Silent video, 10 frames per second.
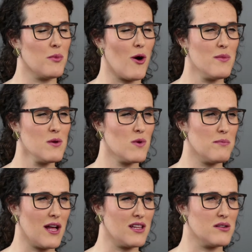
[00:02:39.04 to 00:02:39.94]
moment when
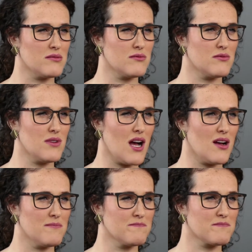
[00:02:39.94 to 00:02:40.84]
Bella
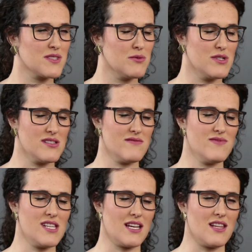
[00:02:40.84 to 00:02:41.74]
um, was
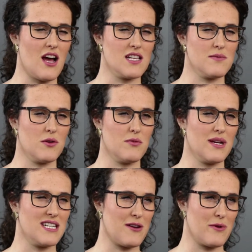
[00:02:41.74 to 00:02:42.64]
sick in the hospital when
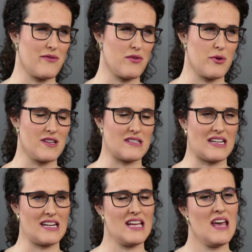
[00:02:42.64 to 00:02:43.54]
my dad ran for
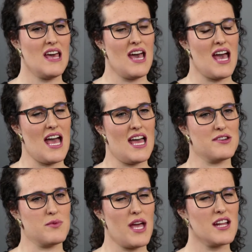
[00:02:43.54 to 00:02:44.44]
president.
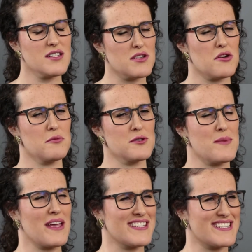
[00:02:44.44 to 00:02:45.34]
And we had to almost
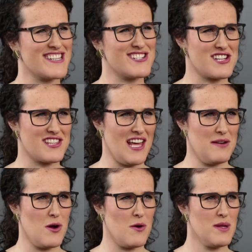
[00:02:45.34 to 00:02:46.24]
make a decision at that
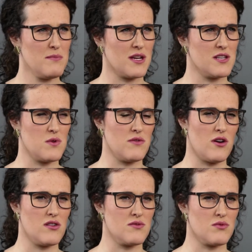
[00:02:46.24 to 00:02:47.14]
moment because we've
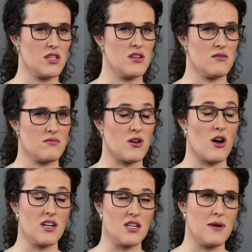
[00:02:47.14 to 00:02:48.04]
always really
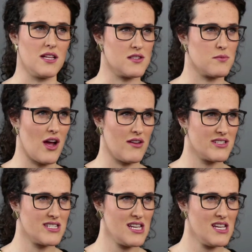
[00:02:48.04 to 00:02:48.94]
guarded Bella's
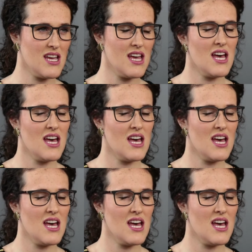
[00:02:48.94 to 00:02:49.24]
privacy